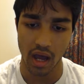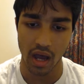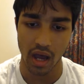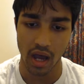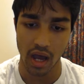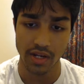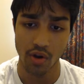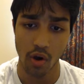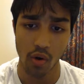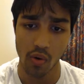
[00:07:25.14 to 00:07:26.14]
I
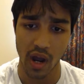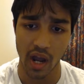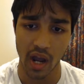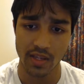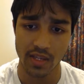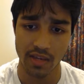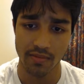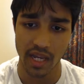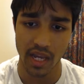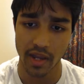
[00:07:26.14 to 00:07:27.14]
know it seems
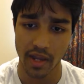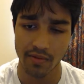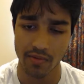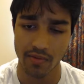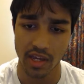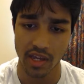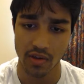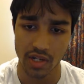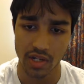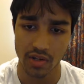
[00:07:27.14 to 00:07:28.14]
like I'm getting really
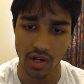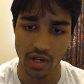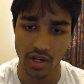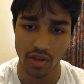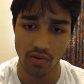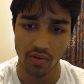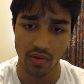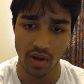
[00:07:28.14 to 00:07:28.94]
accusatory to you,